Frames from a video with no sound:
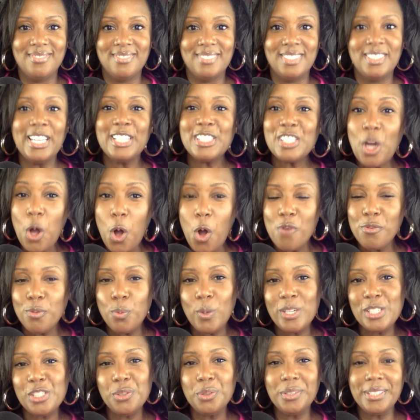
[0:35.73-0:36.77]
Let's go over
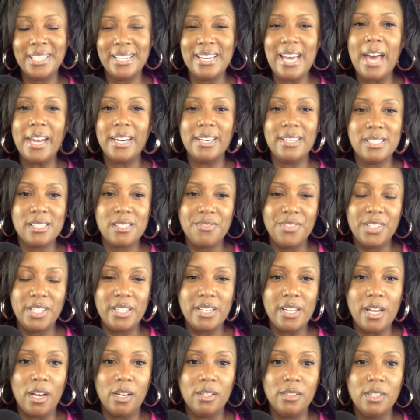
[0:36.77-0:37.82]
what you'll get out of this
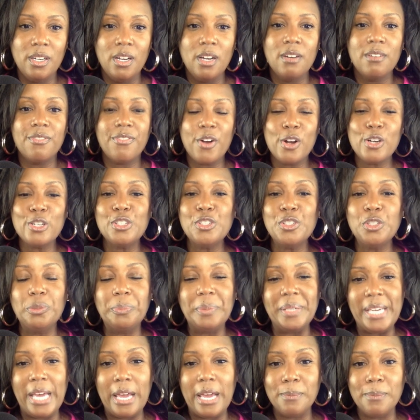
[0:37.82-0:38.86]
video. First, you'll
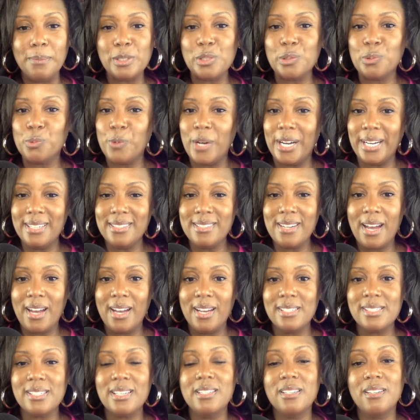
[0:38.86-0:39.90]
be able to
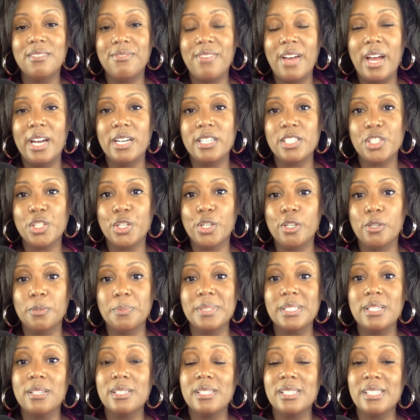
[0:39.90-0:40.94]
recognize and define
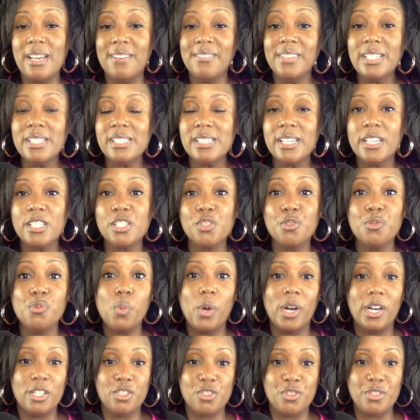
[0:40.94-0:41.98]
terms 76 through
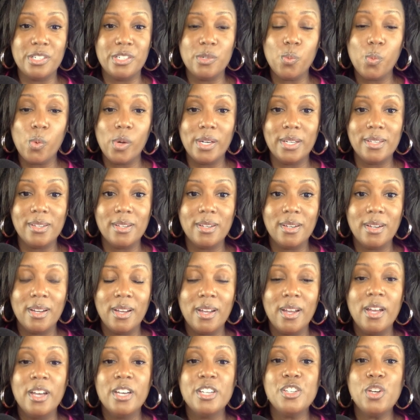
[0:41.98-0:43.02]
101.
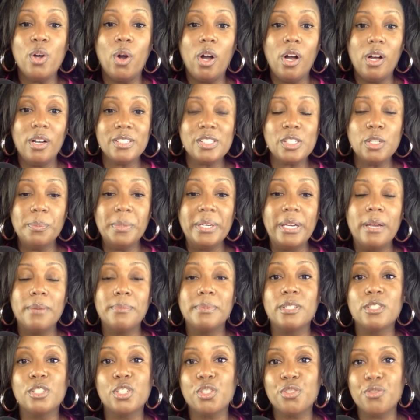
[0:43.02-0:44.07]
You'll also be
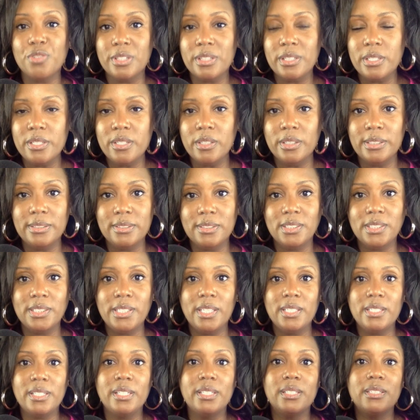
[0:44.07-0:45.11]
able to strengthen your
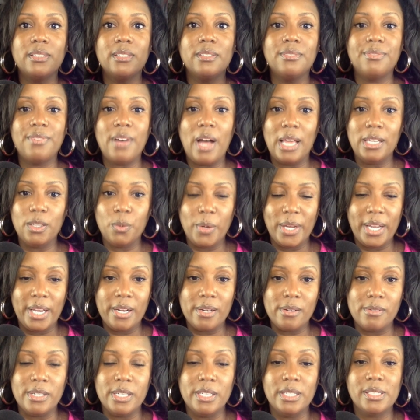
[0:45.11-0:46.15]
understanding in the following
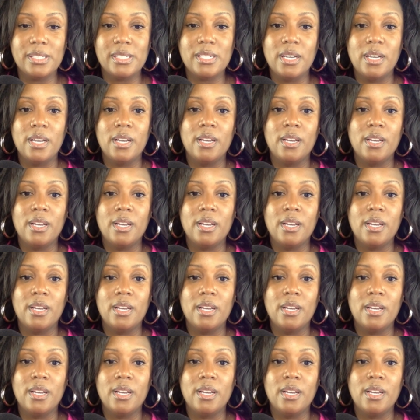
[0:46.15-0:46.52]
areas: